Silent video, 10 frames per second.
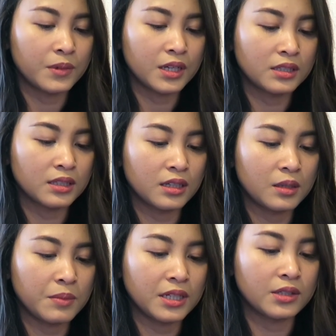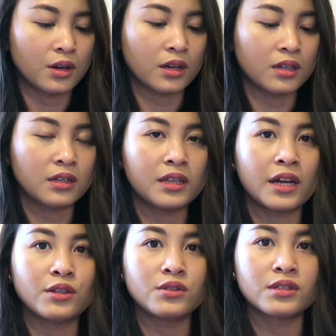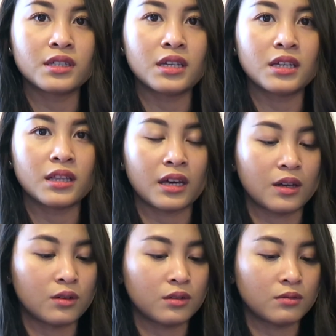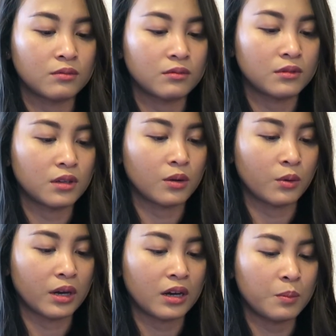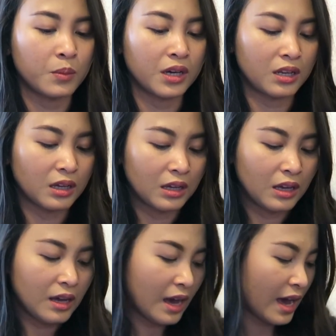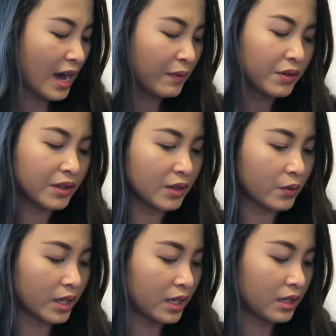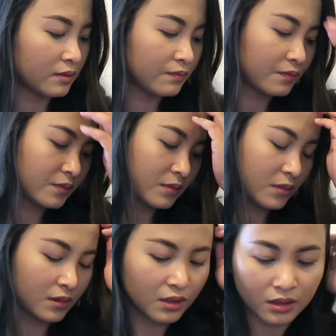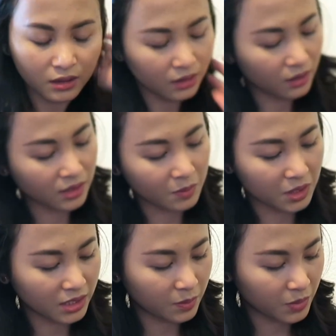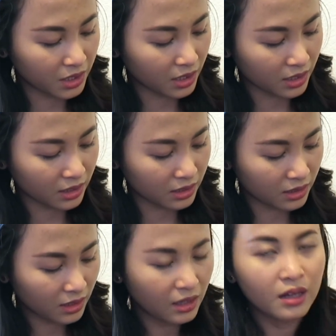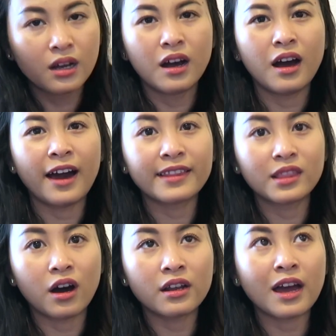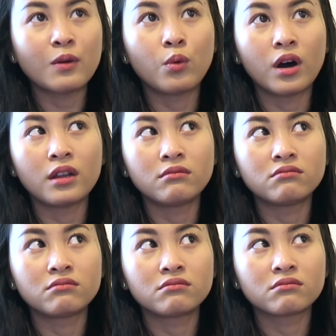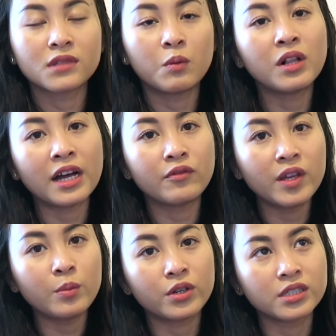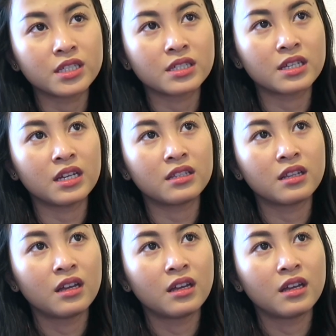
It's a little bit darker than I usually like, you know, wear, but I haven't really wear it as much because I thought I repurchased it,